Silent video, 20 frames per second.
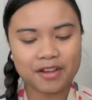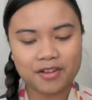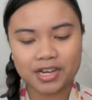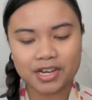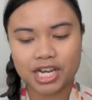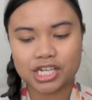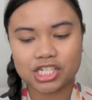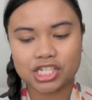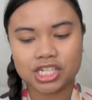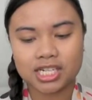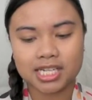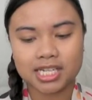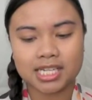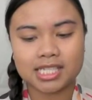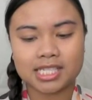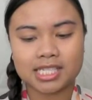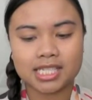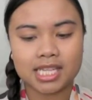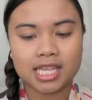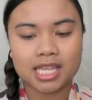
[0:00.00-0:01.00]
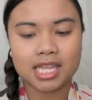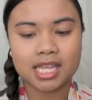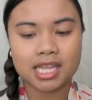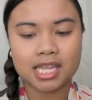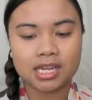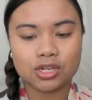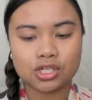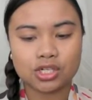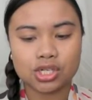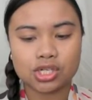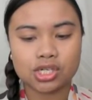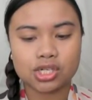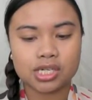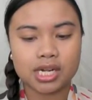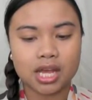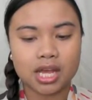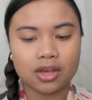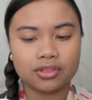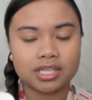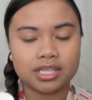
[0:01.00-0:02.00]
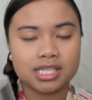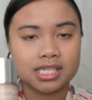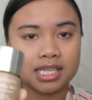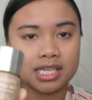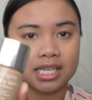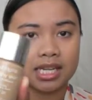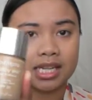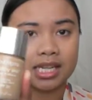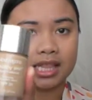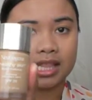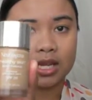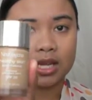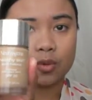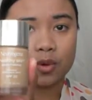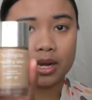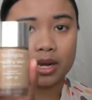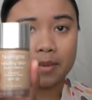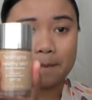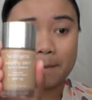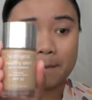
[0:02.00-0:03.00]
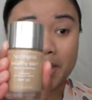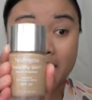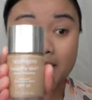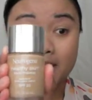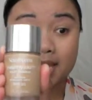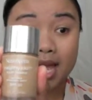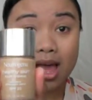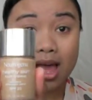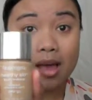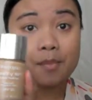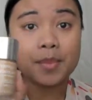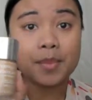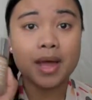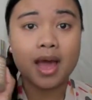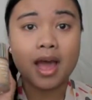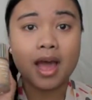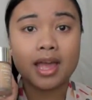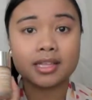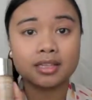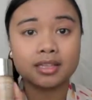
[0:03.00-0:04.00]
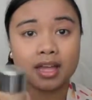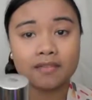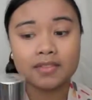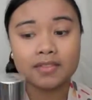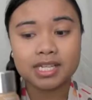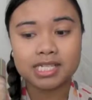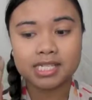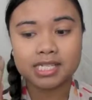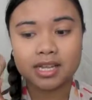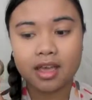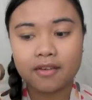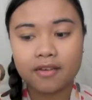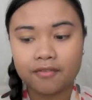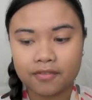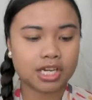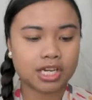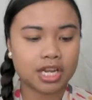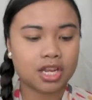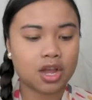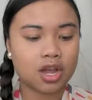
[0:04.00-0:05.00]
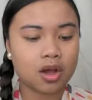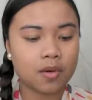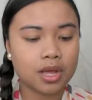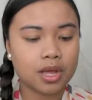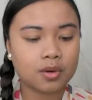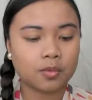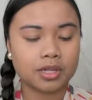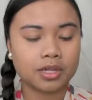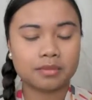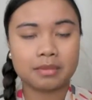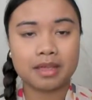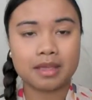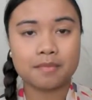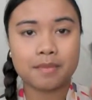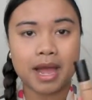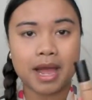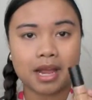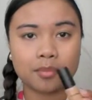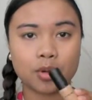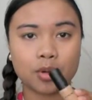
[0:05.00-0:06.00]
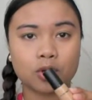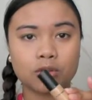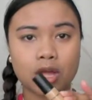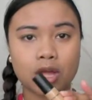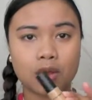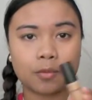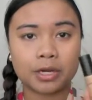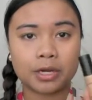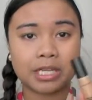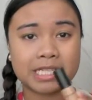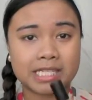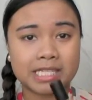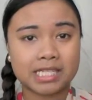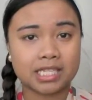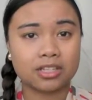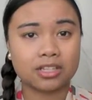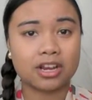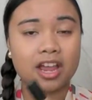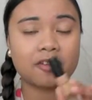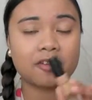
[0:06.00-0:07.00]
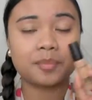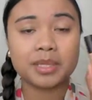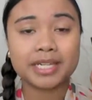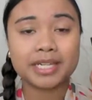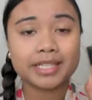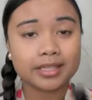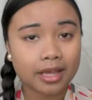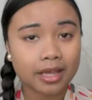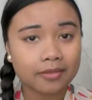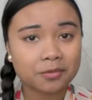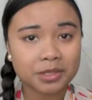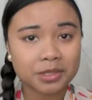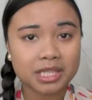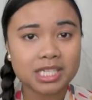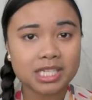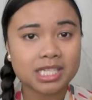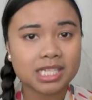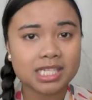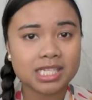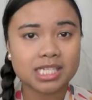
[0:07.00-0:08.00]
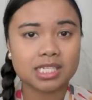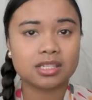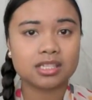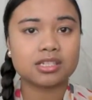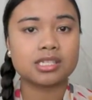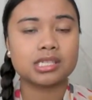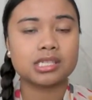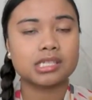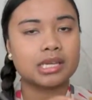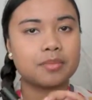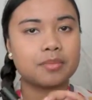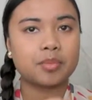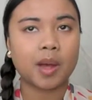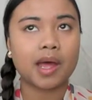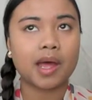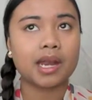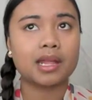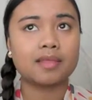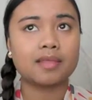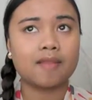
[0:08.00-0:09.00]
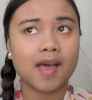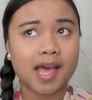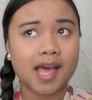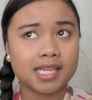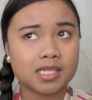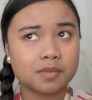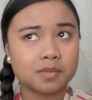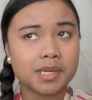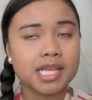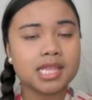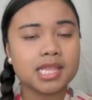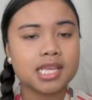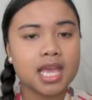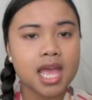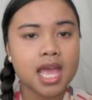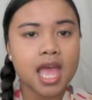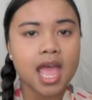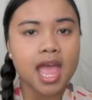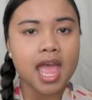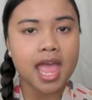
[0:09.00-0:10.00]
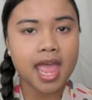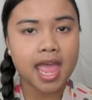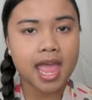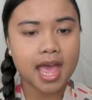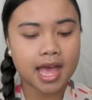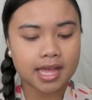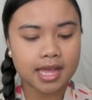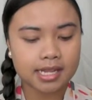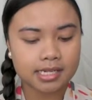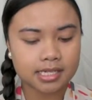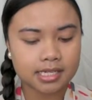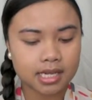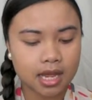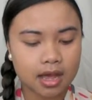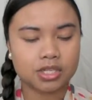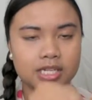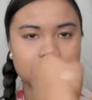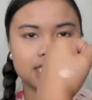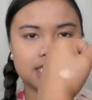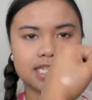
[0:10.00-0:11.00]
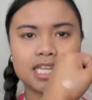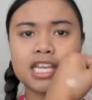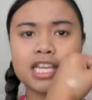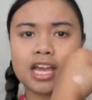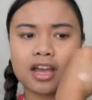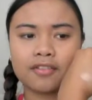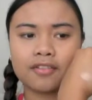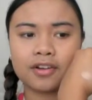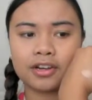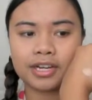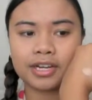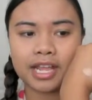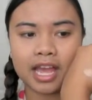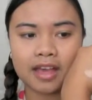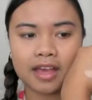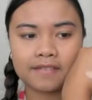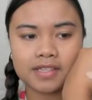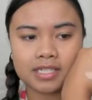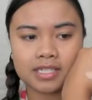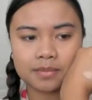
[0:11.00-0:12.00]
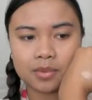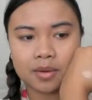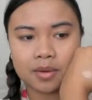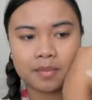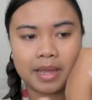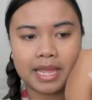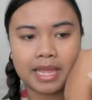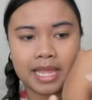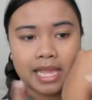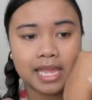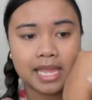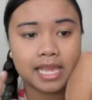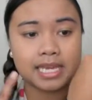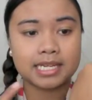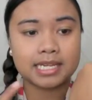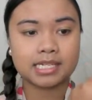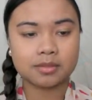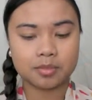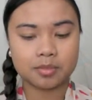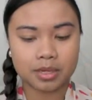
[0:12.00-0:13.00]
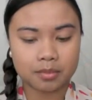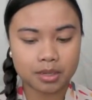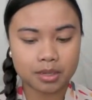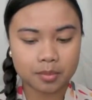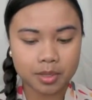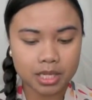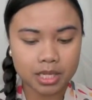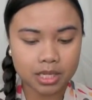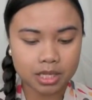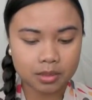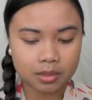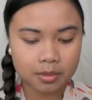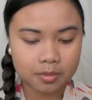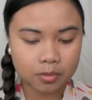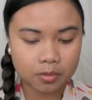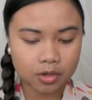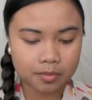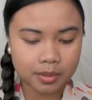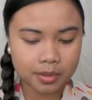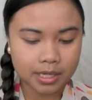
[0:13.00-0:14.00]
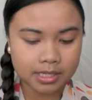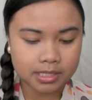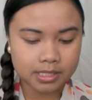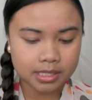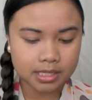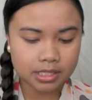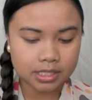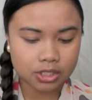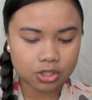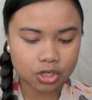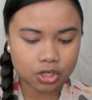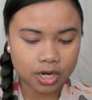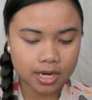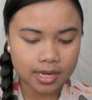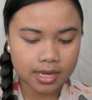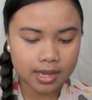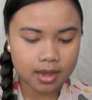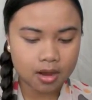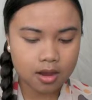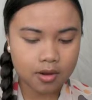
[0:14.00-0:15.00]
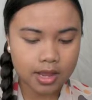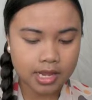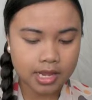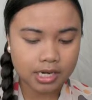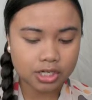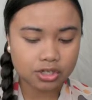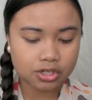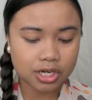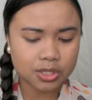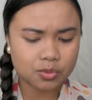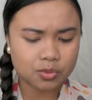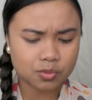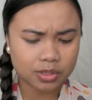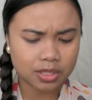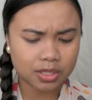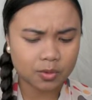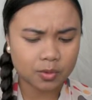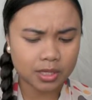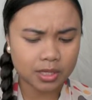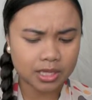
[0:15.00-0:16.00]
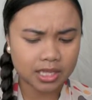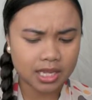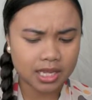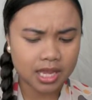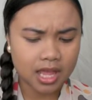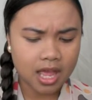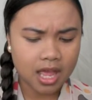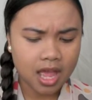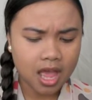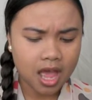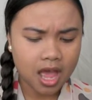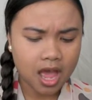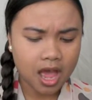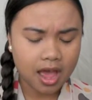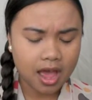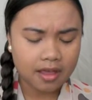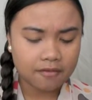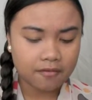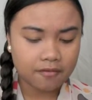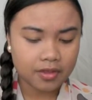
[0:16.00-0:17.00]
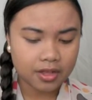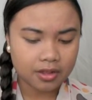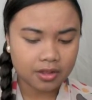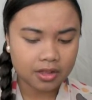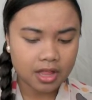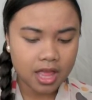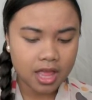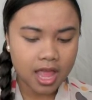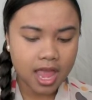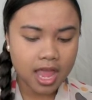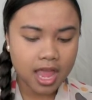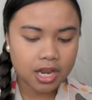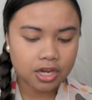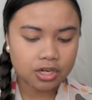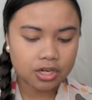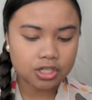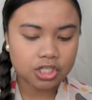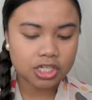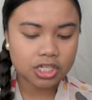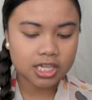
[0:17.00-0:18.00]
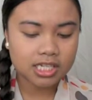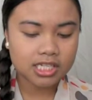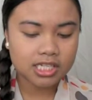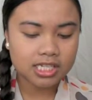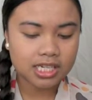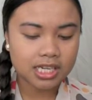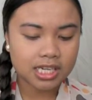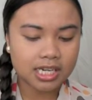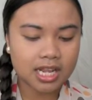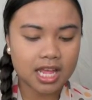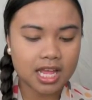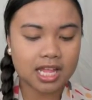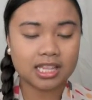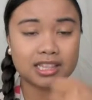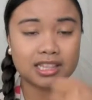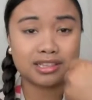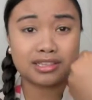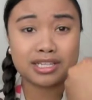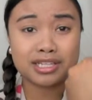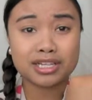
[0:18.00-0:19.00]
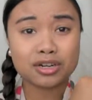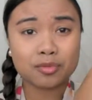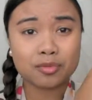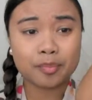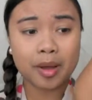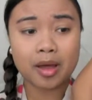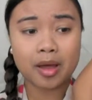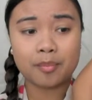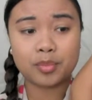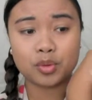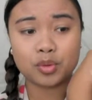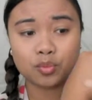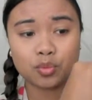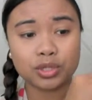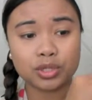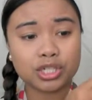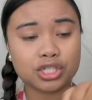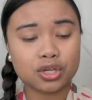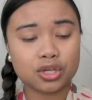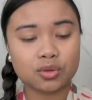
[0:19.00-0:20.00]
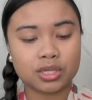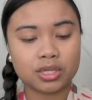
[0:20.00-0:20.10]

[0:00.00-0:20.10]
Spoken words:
foundation. It's the Neutrogena Healthy Skin Liquid Makeup. I love this stuff. I go in with my MAC Pro Longwear Concealer. I've been in love with this concealer since I bought it last month. And as you can see, I already have some on my hand, but I'm going to put a little bit more because it is drying out, and it dries really quickly, I feel. And you just need a little pump. You really